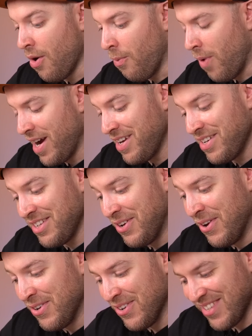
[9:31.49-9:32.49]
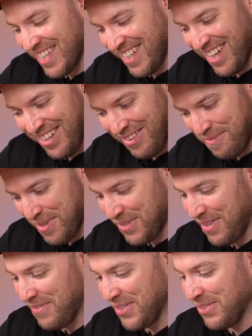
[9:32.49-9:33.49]
Why are you using coloring books
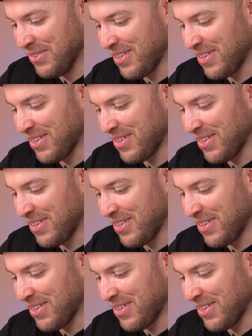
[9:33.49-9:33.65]
whenever you do your